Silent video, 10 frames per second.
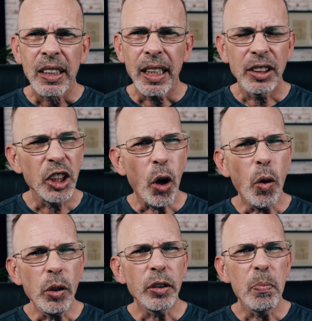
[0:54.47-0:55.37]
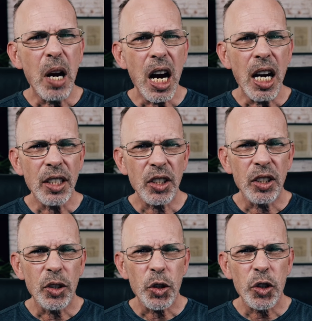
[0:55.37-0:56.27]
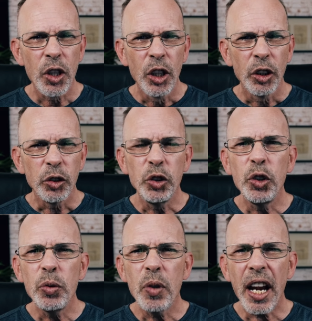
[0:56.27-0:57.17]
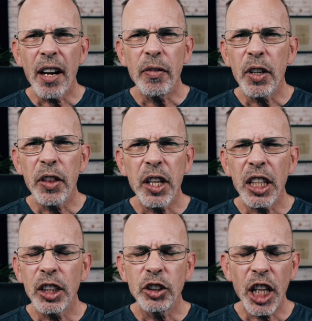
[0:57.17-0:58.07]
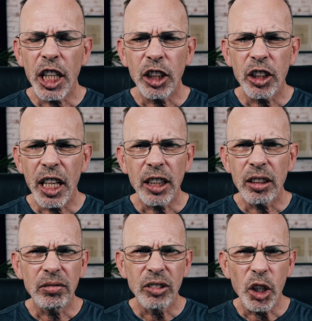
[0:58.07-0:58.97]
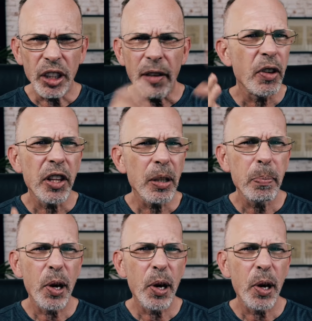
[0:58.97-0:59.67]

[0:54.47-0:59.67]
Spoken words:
that the old masters knew everything and they got everything